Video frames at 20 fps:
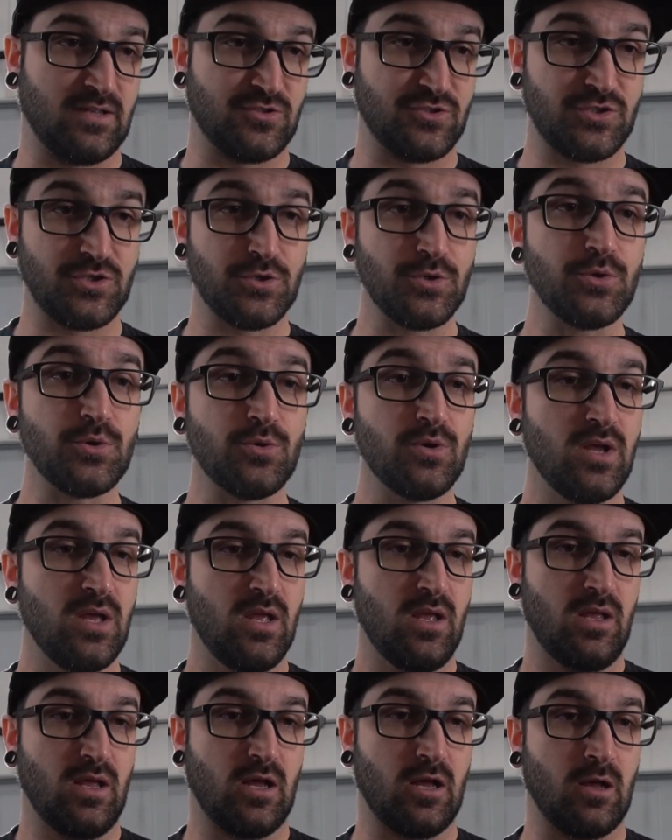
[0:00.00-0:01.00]
Two,
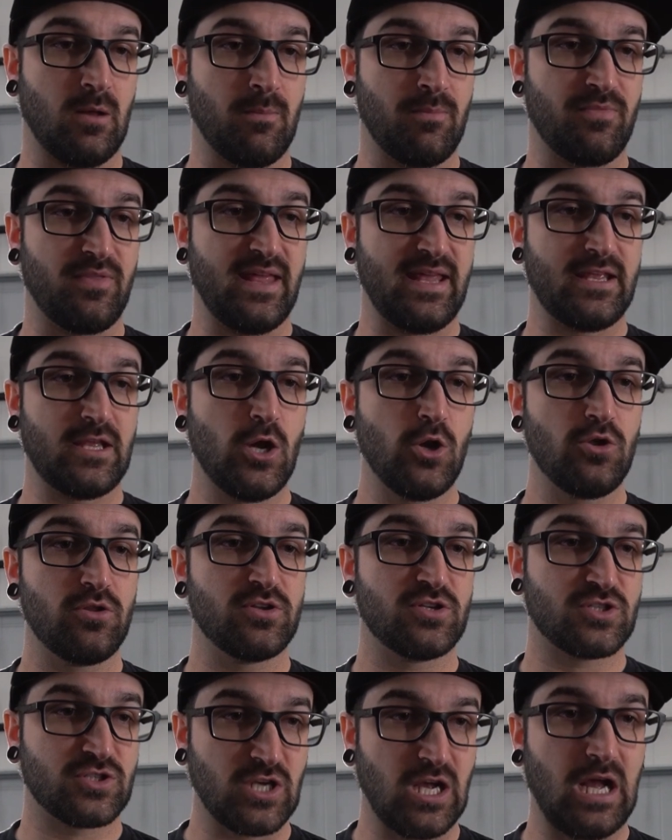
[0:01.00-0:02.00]
they go to
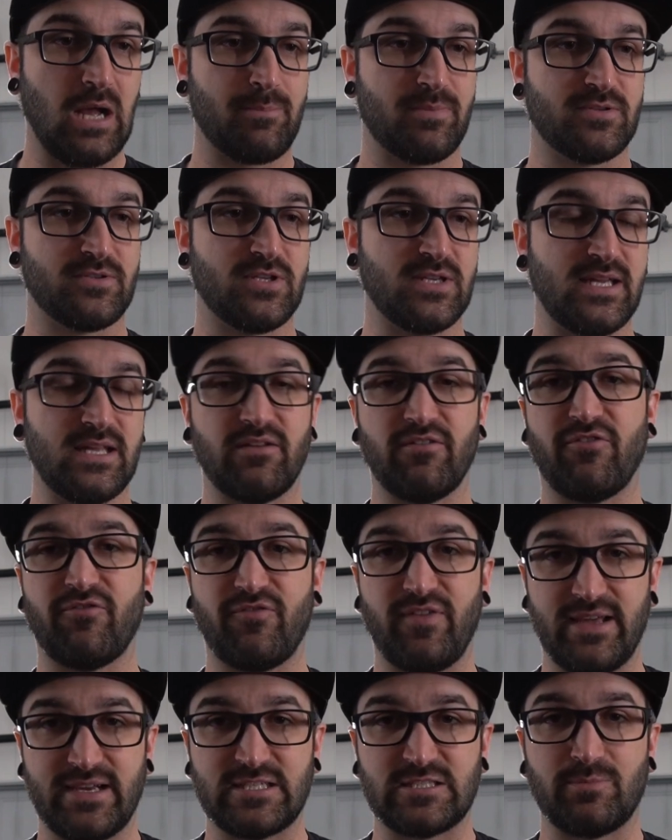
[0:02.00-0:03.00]
the shop to get it
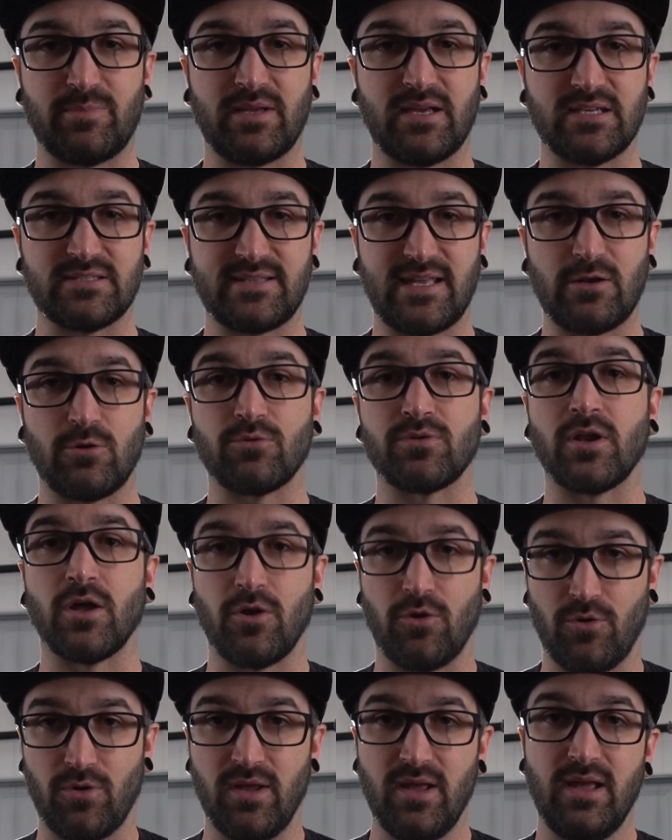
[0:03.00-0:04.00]
fixed because they don't
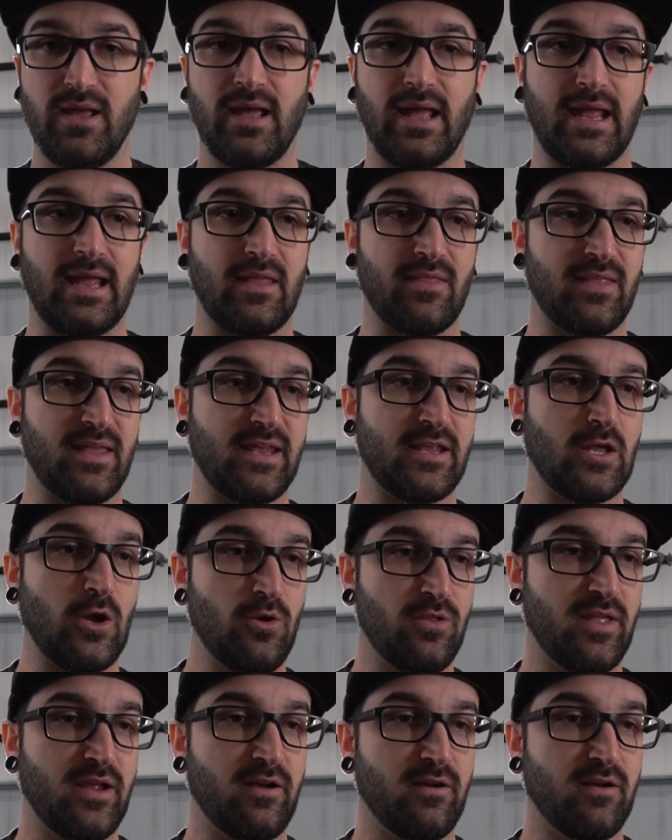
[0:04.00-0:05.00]
know. And they
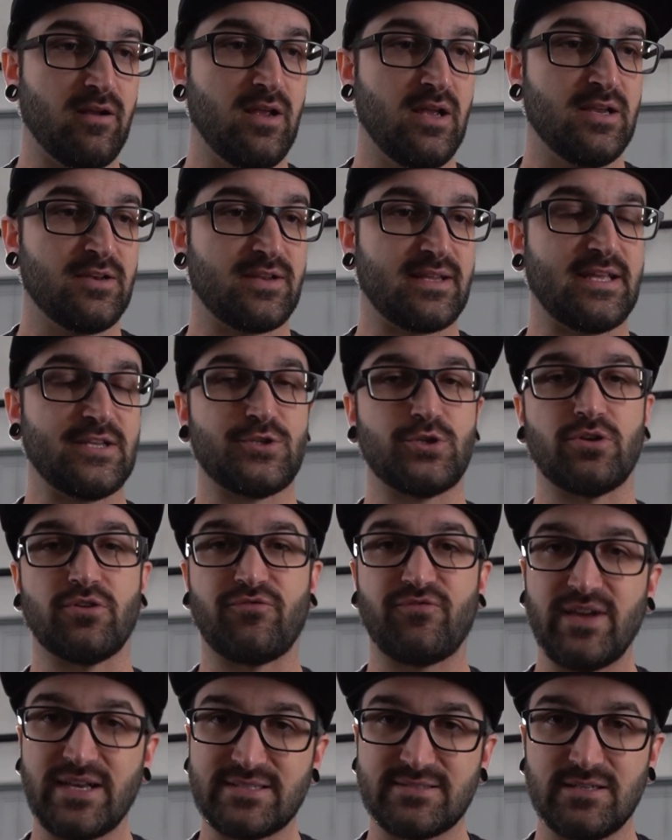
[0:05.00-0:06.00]
go there to get you to
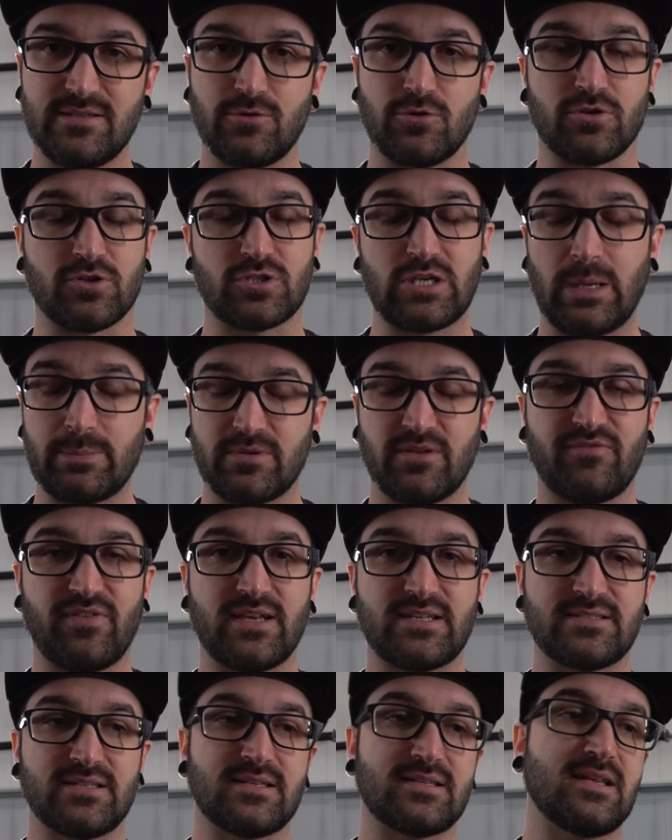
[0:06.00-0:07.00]
fix it, or the shop to
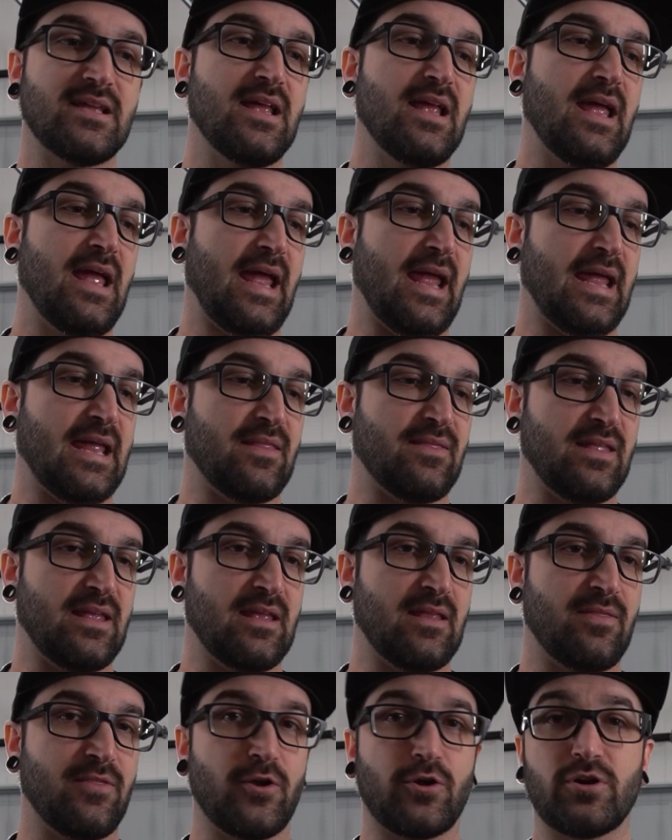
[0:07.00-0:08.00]
fix it, and
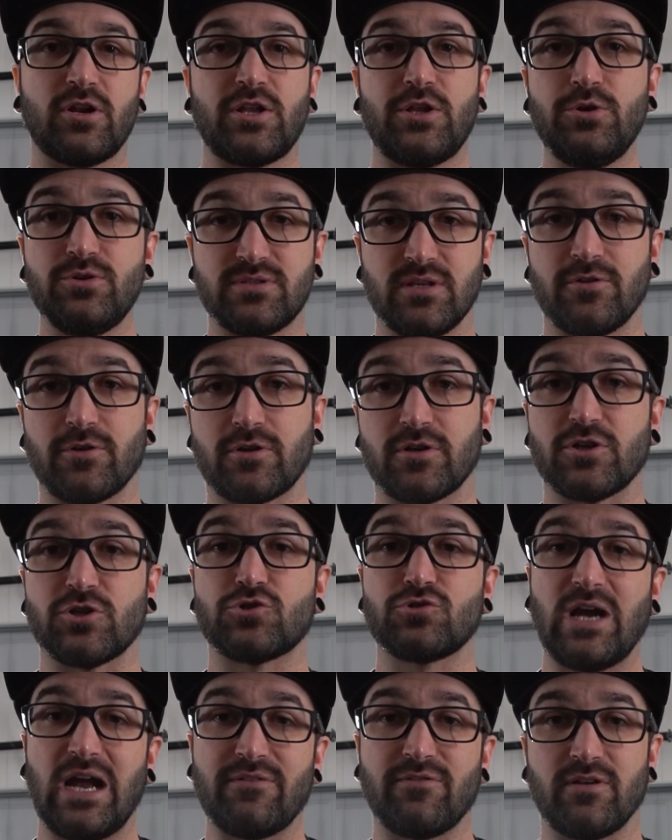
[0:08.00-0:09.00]
then they're going to use it, they're going to
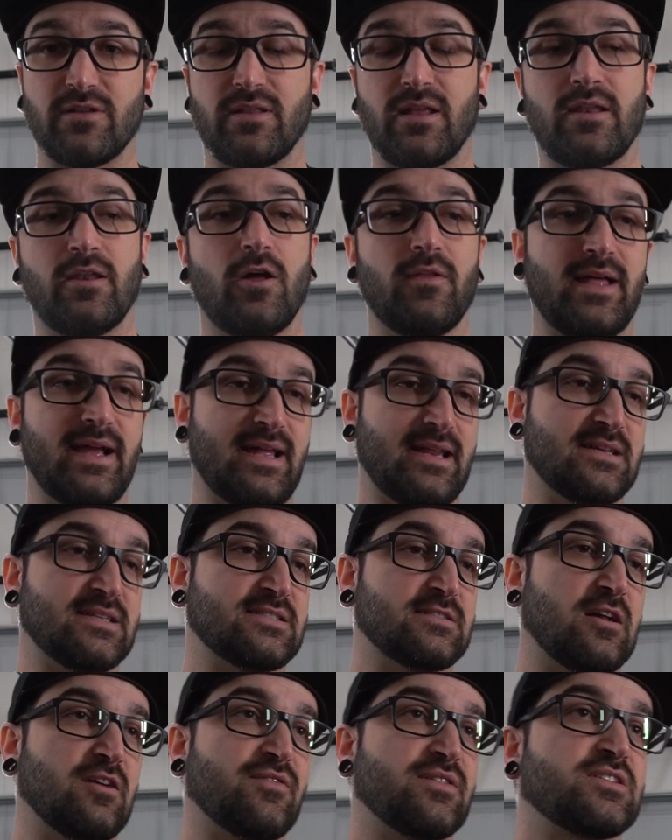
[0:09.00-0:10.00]
drive it and all that kind of
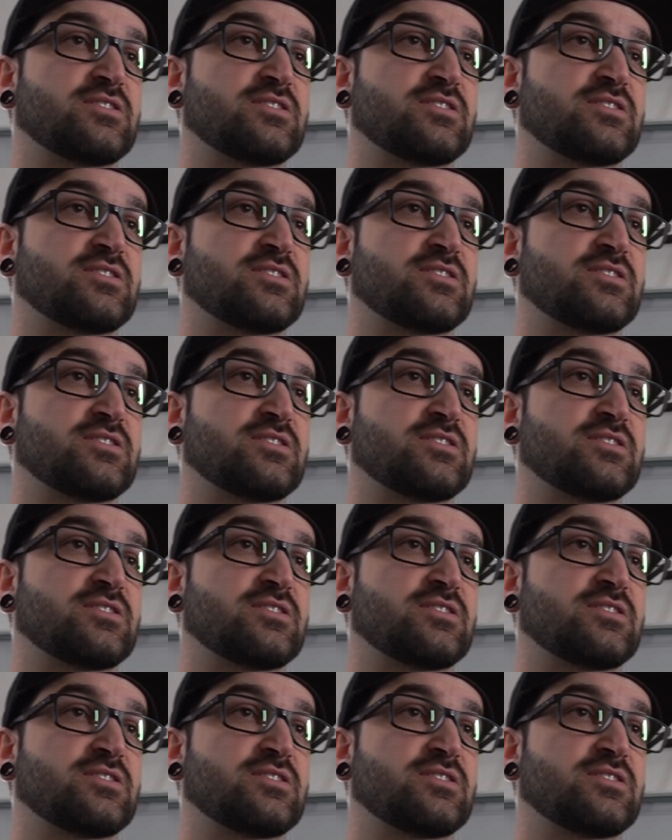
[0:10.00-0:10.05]
stuff.